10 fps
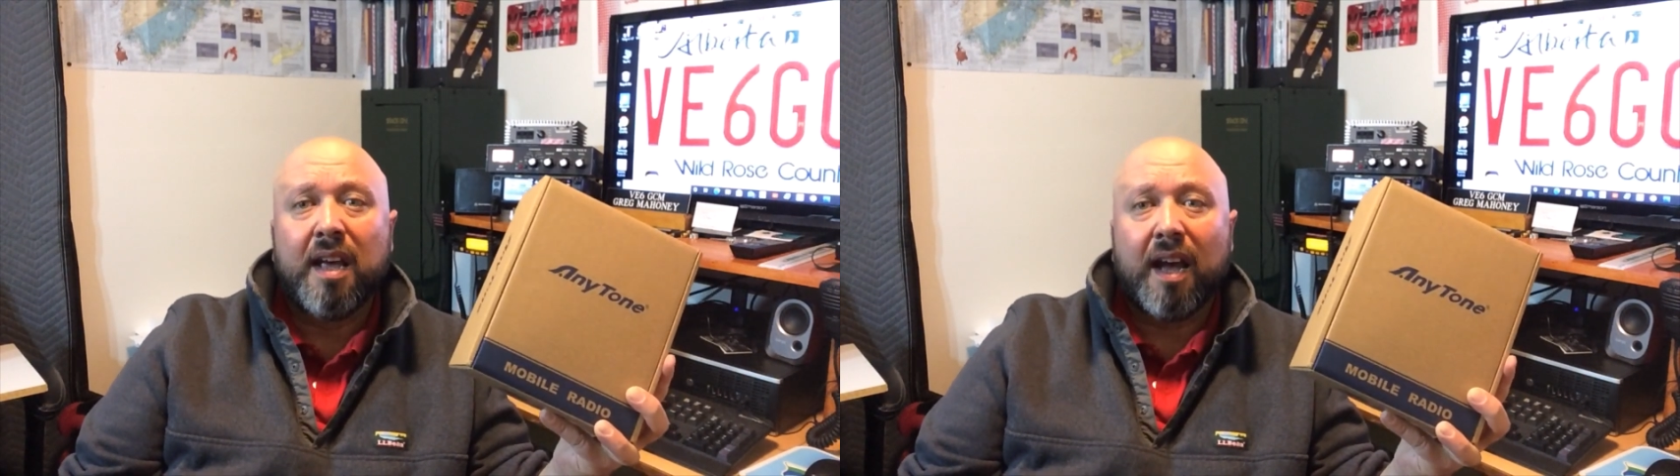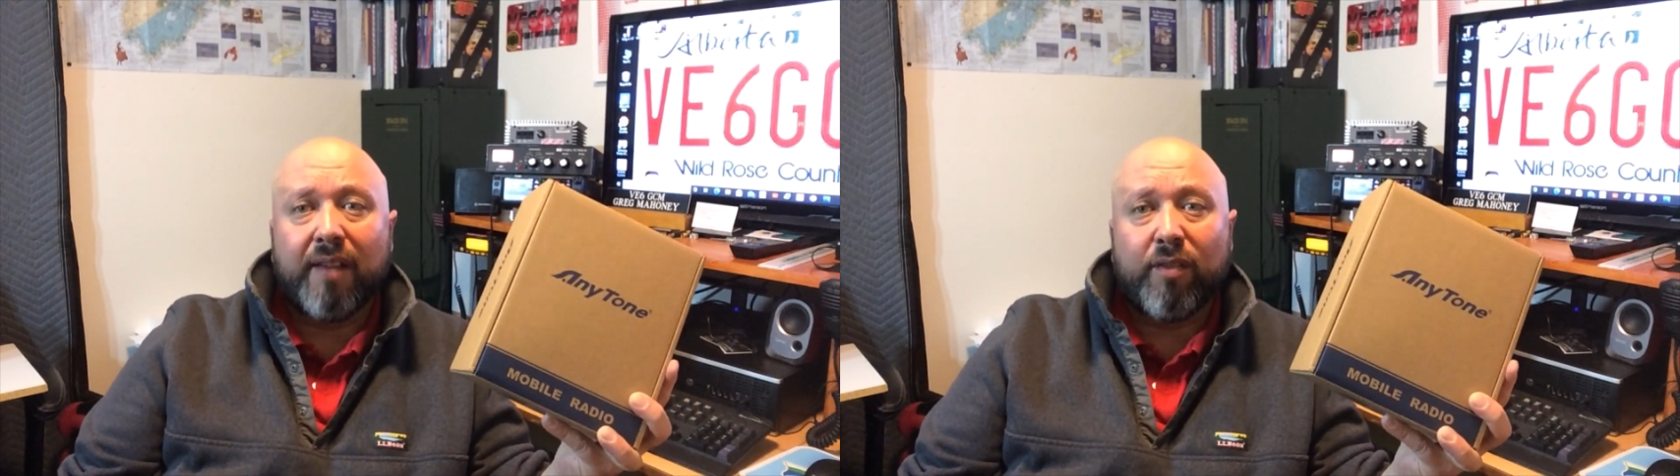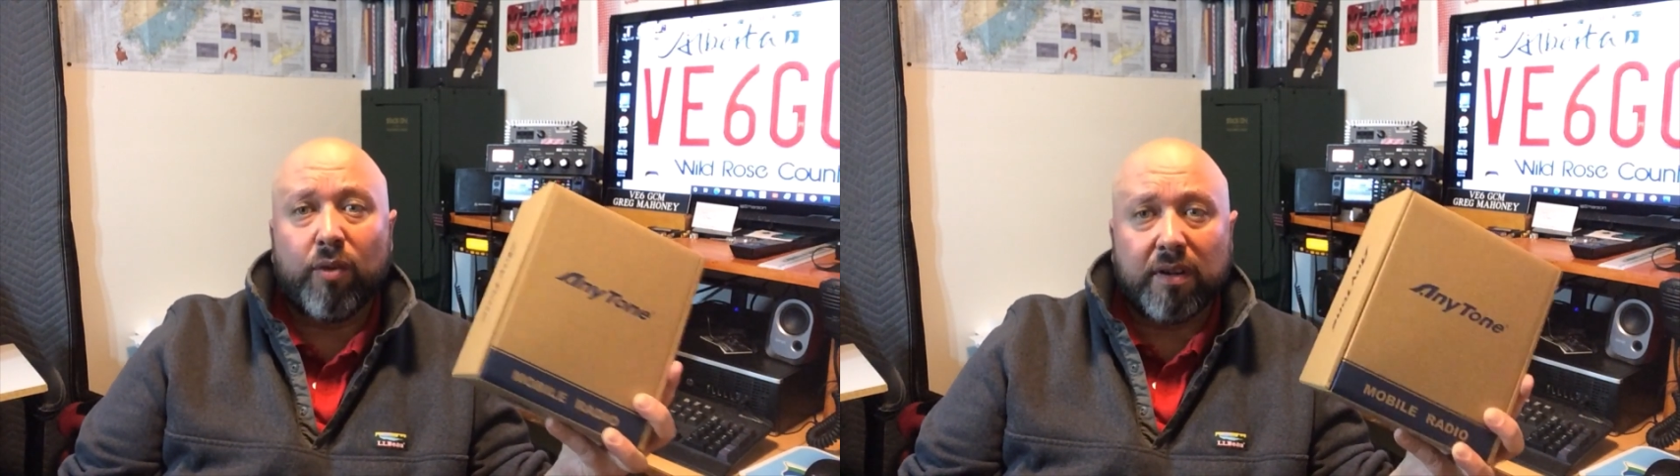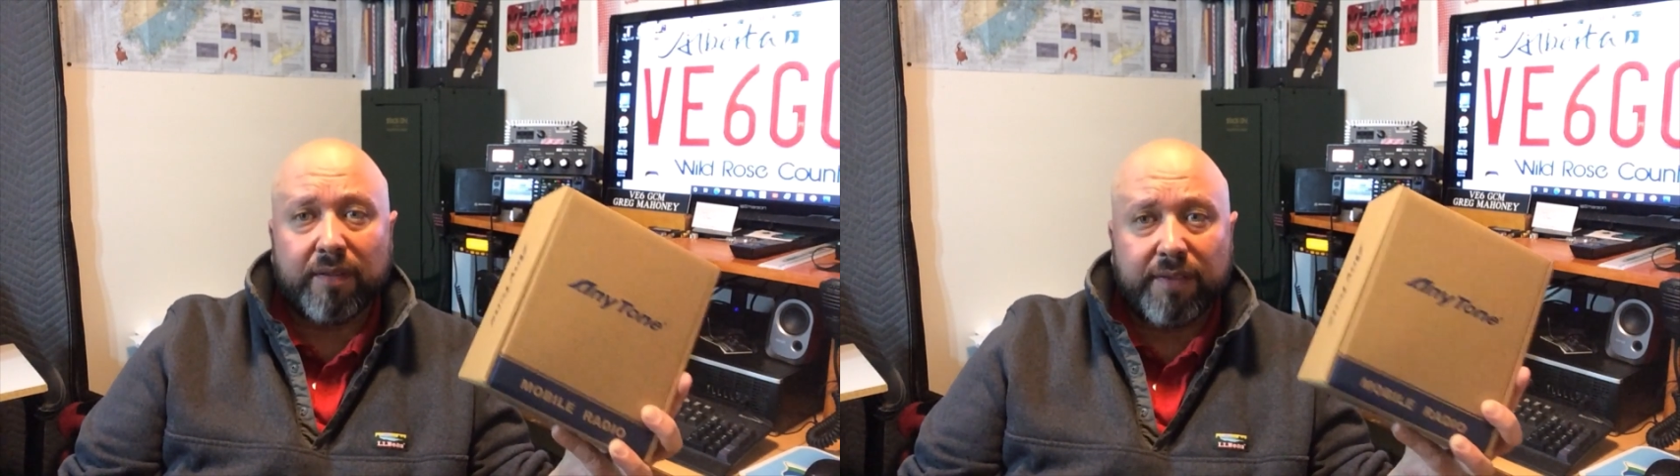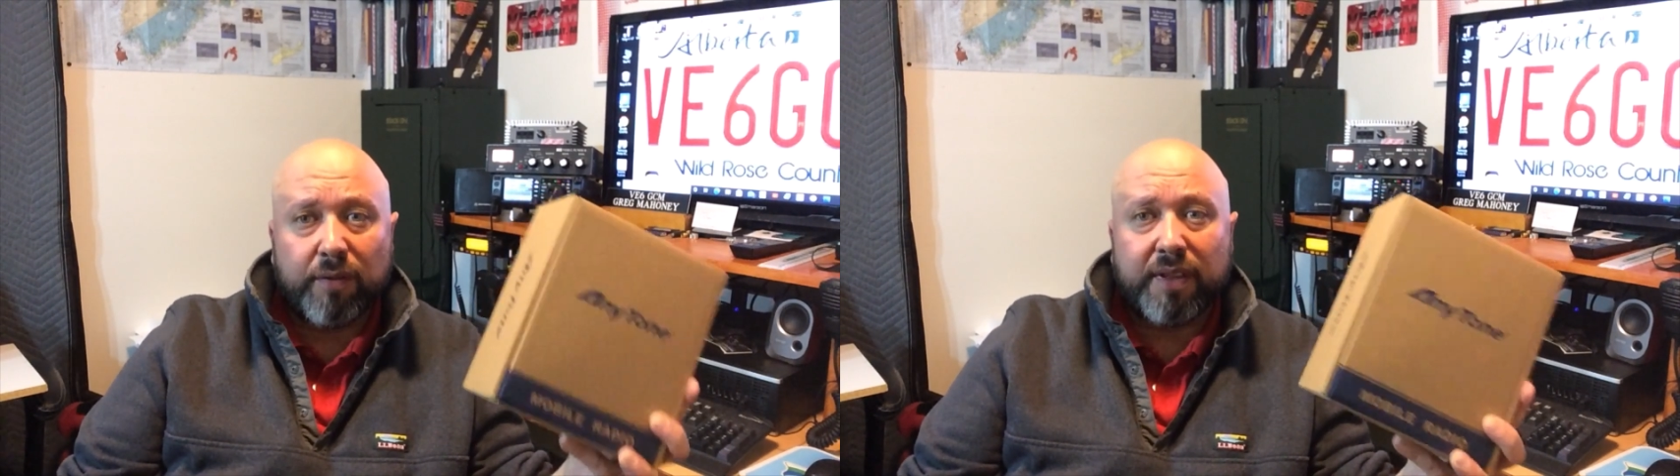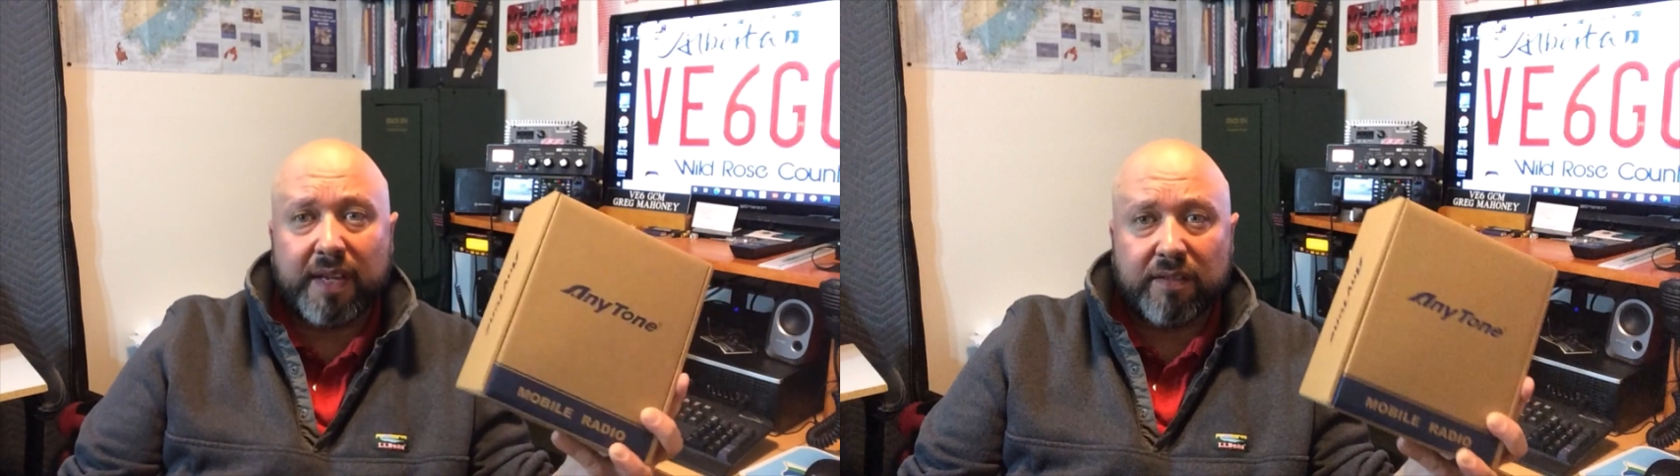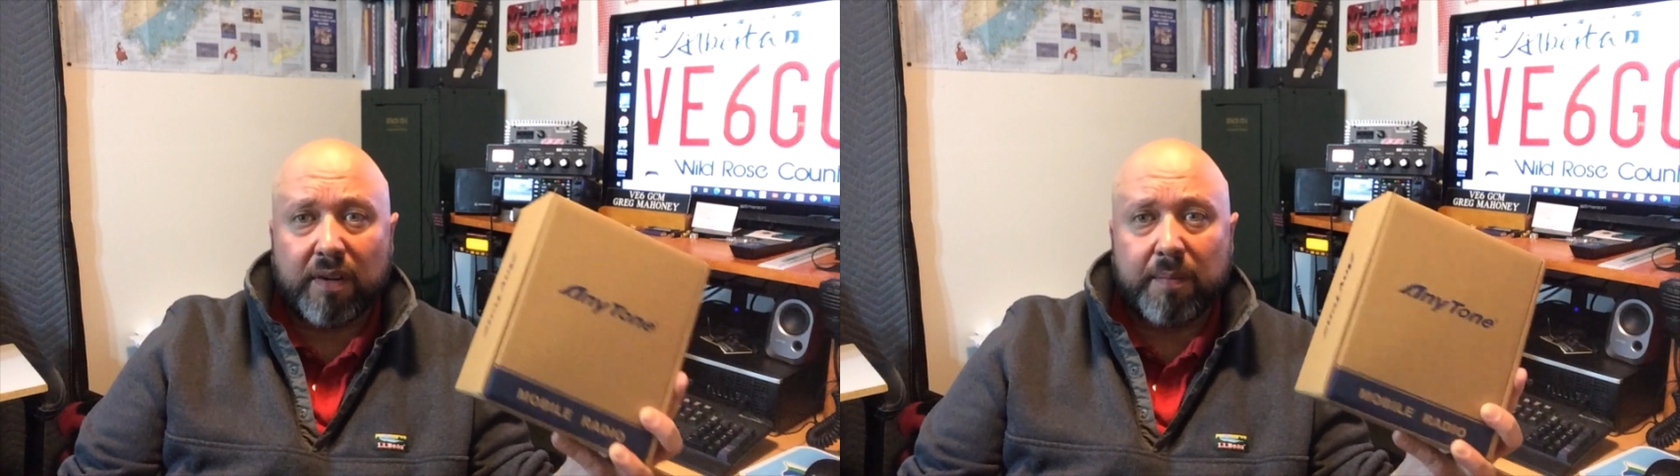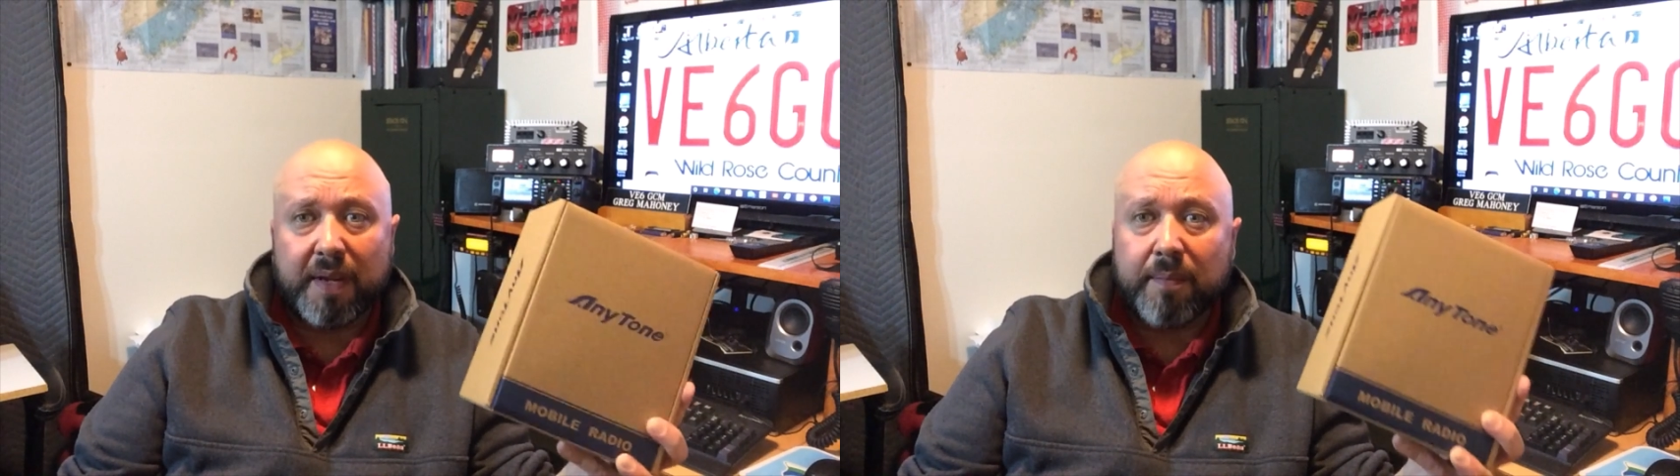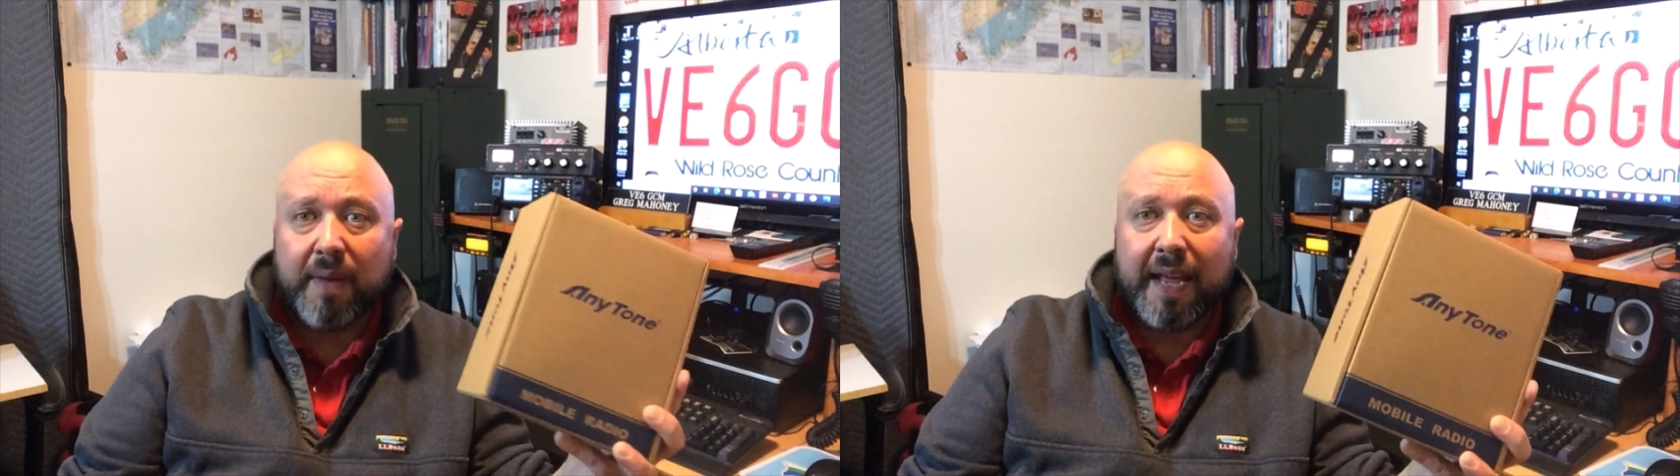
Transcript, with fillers: I've ordered a few things from him,